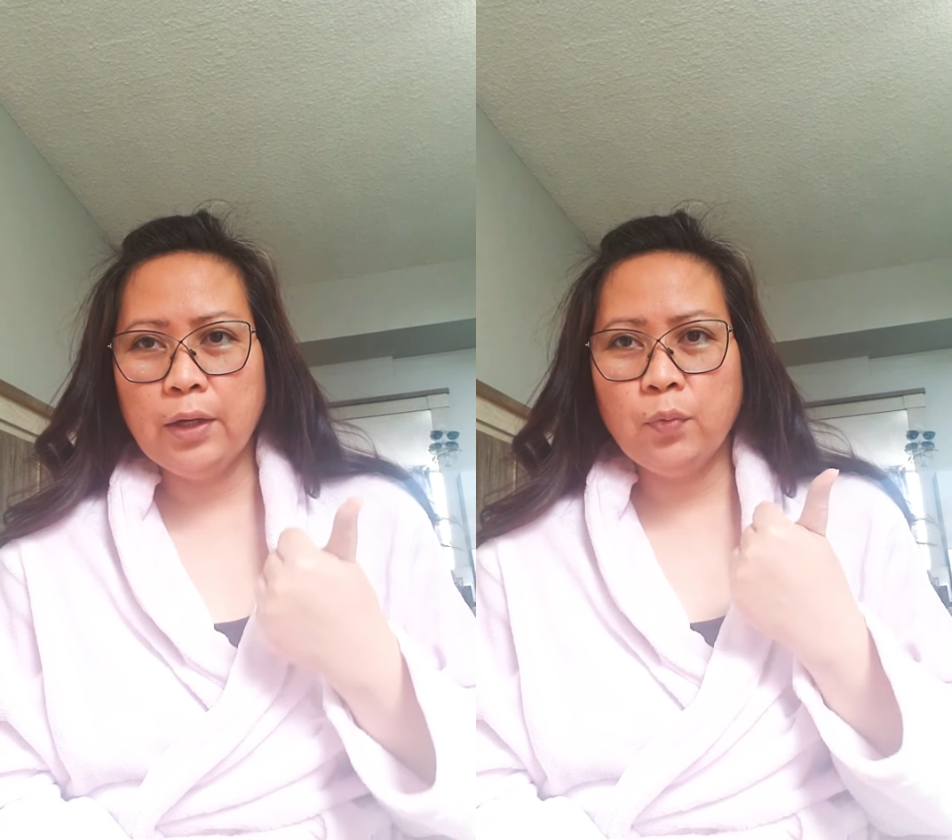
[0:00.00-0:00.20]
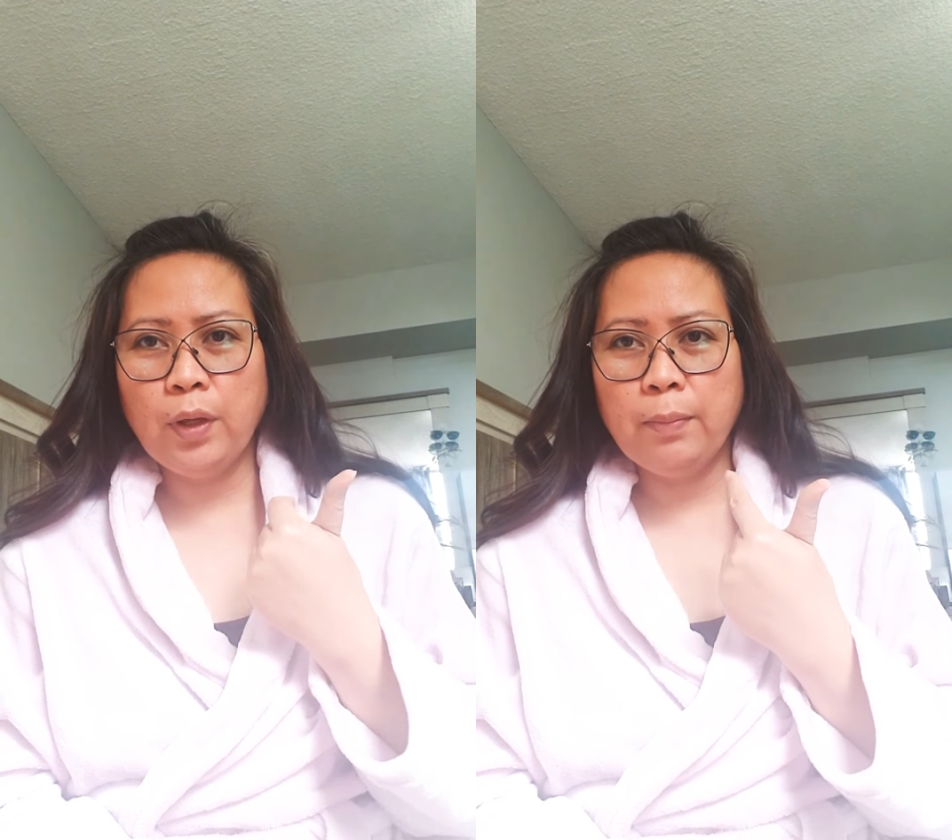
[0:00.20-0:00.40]

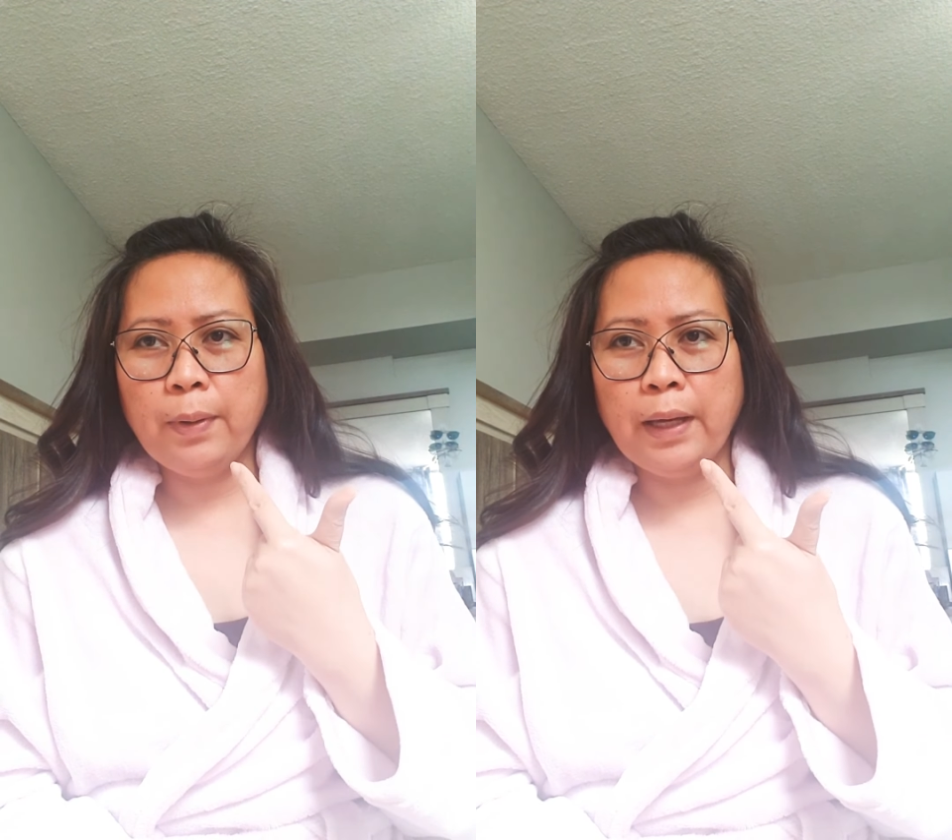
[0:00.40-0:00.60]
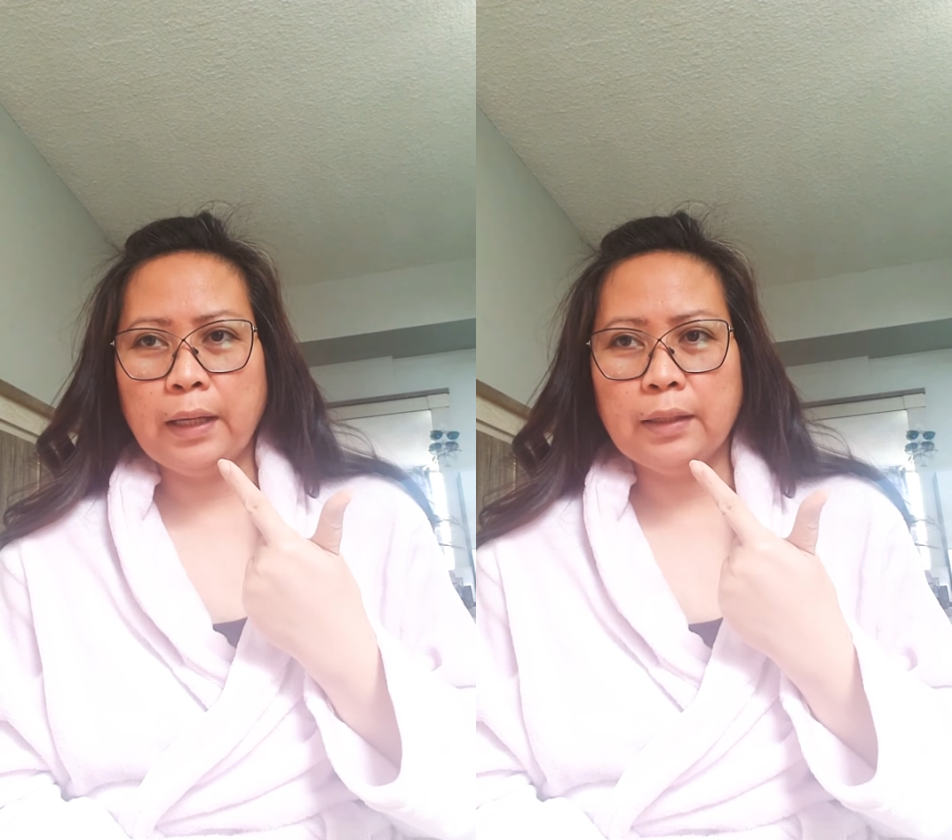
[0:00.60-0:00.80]
and way
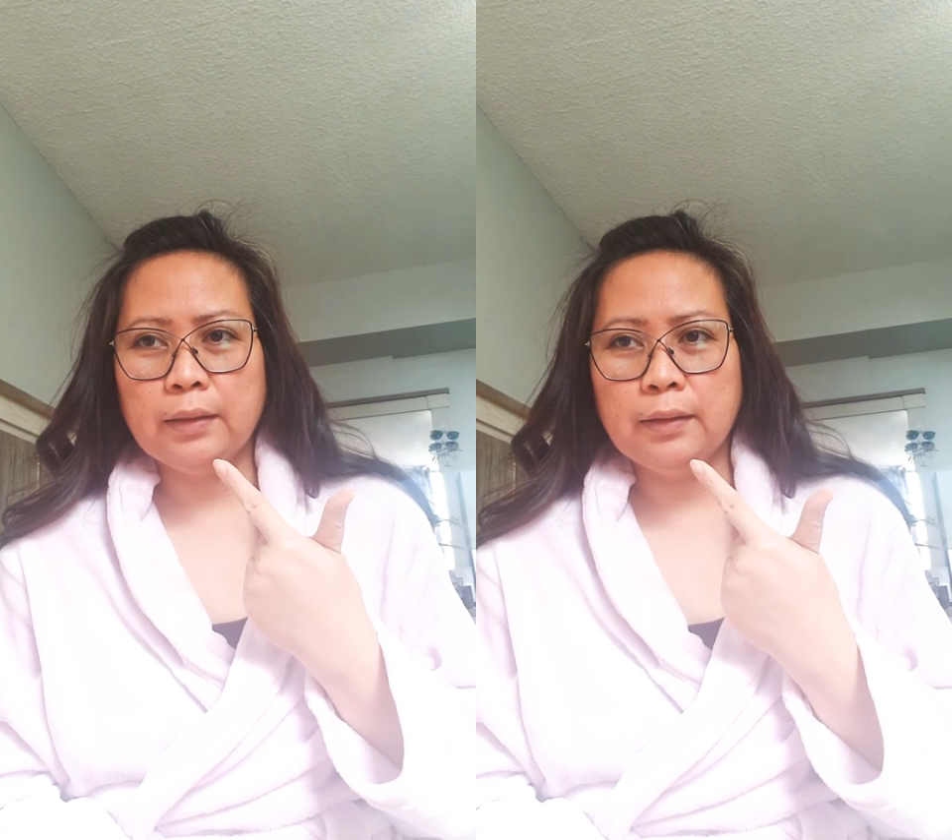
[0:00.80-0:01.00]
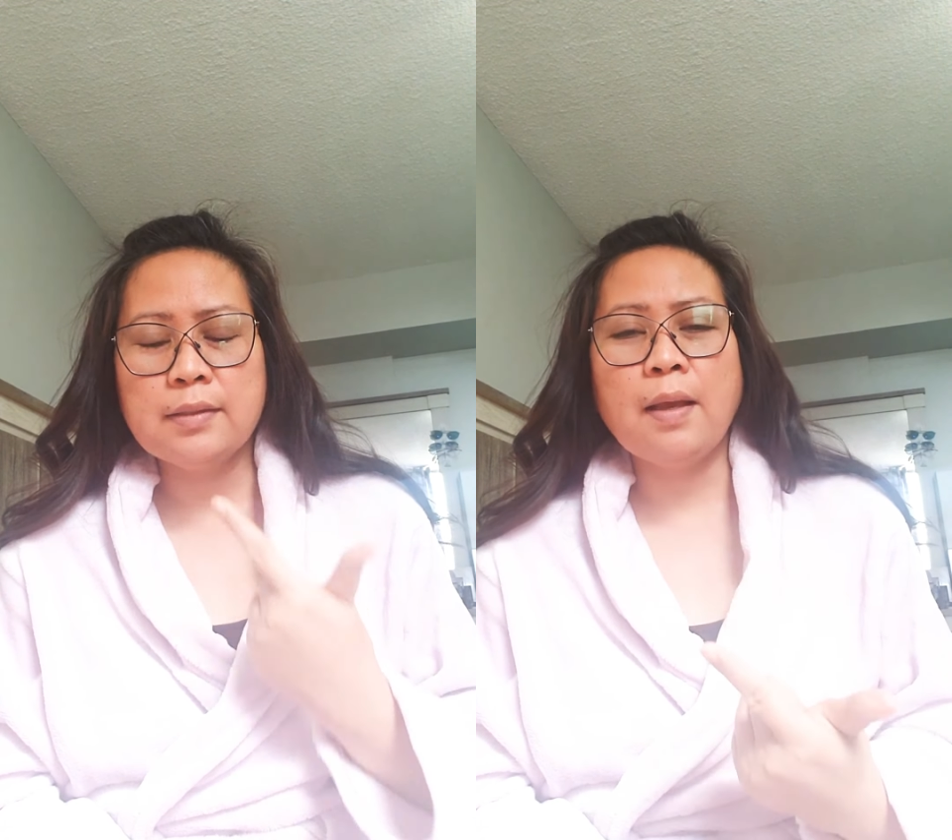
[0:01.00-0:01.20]
back
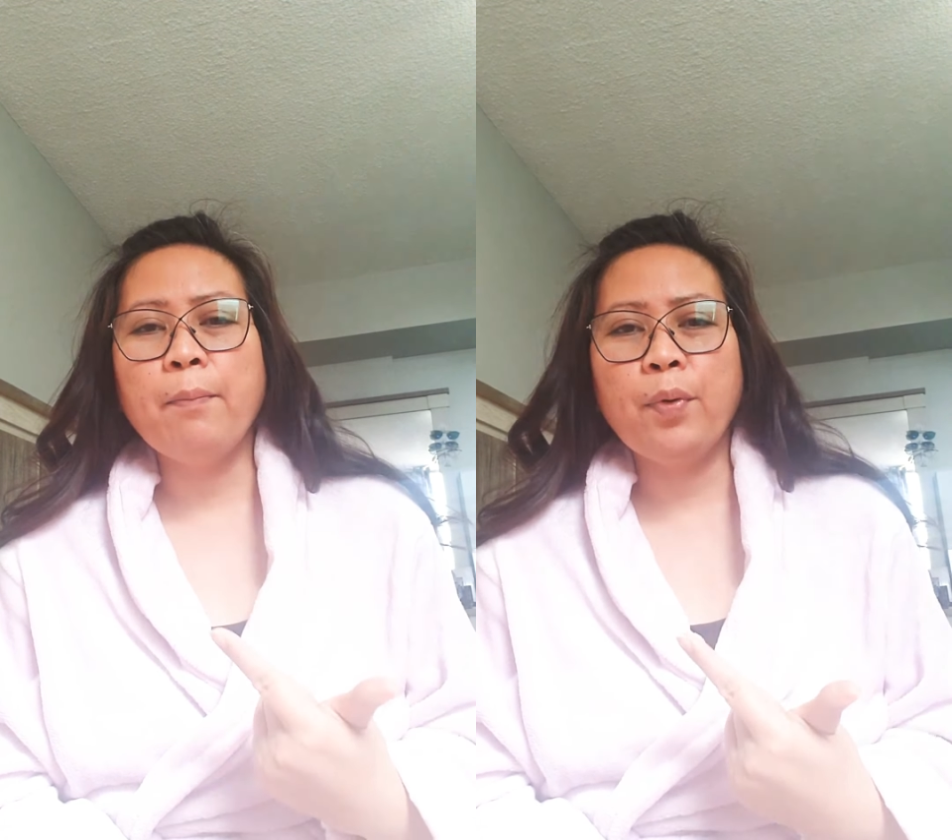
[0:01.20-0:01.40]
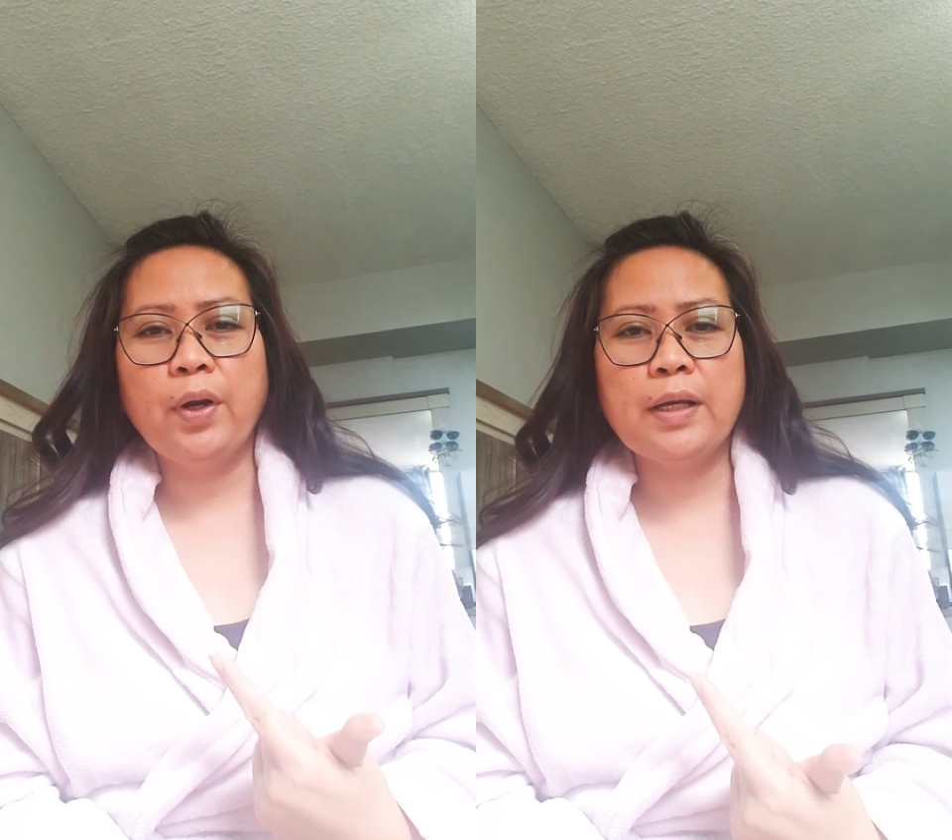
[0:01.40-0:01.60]

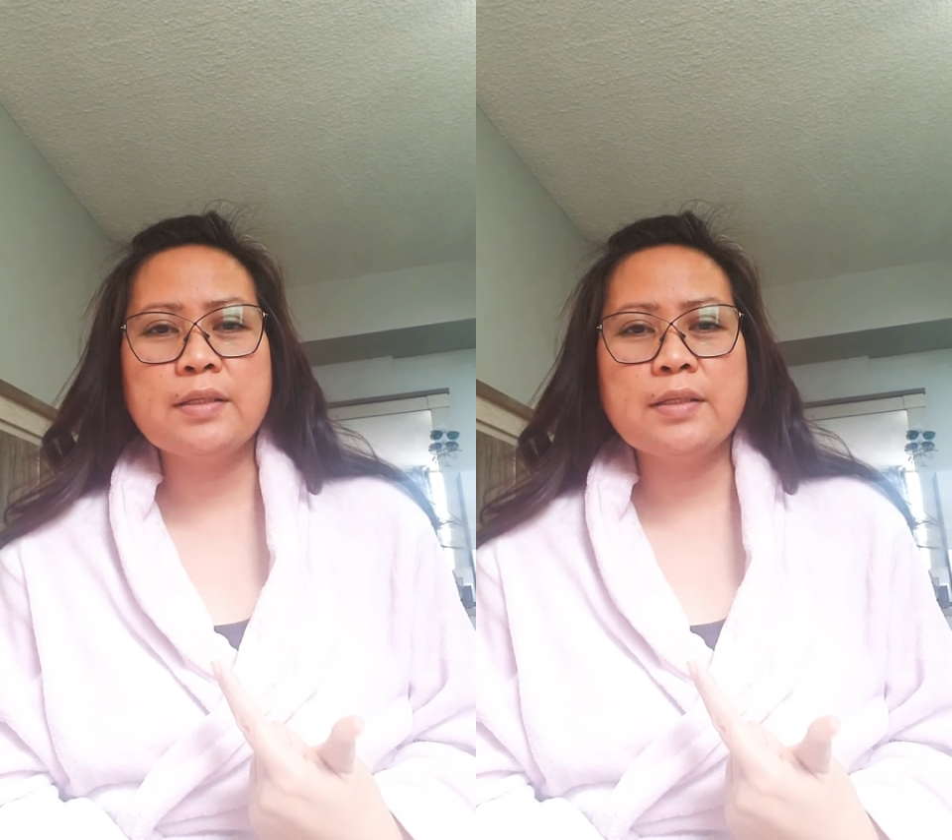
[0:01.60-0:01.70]
December.